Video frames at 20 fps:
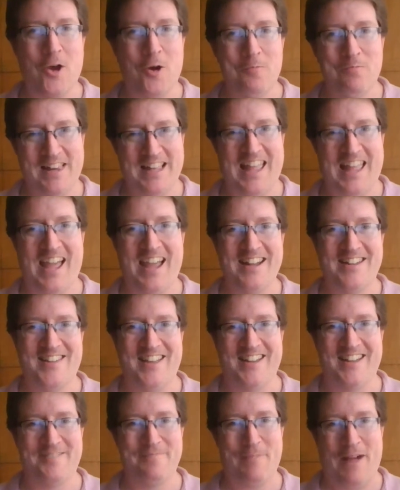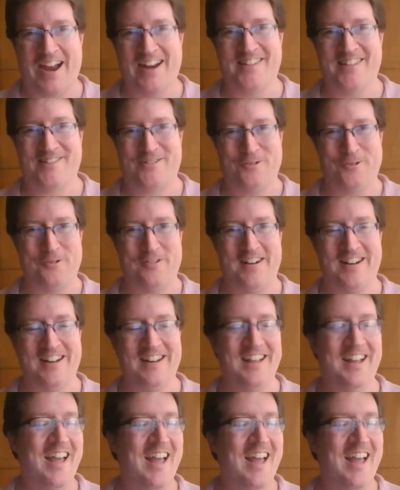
complicated backstory.